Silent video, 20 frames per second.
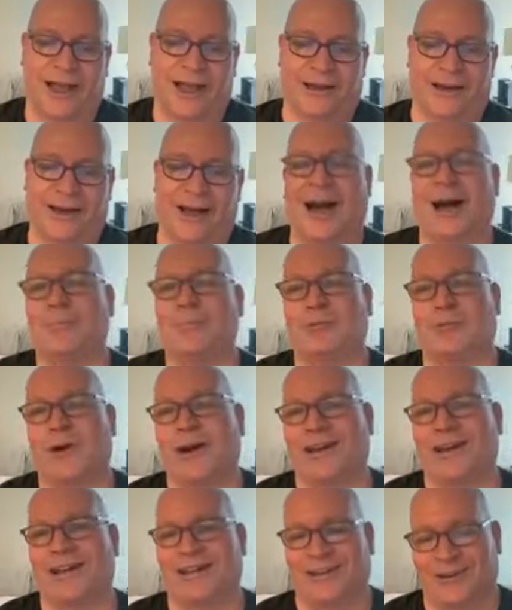and
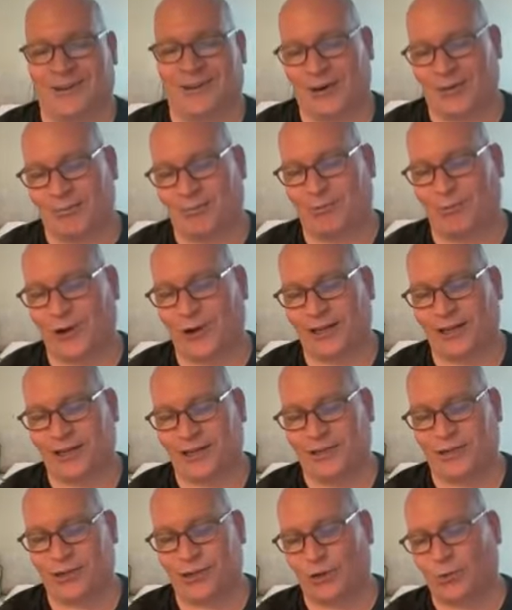operating on a
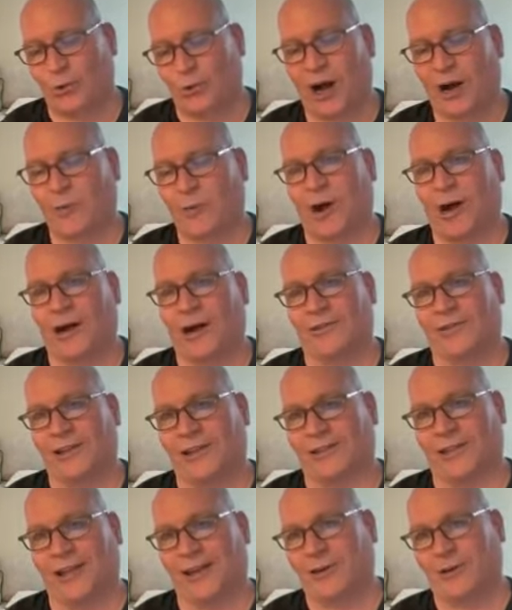pregnant chihuahua
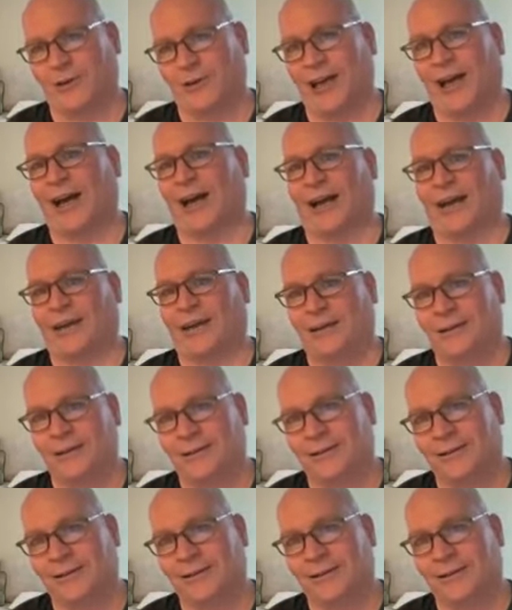that later died.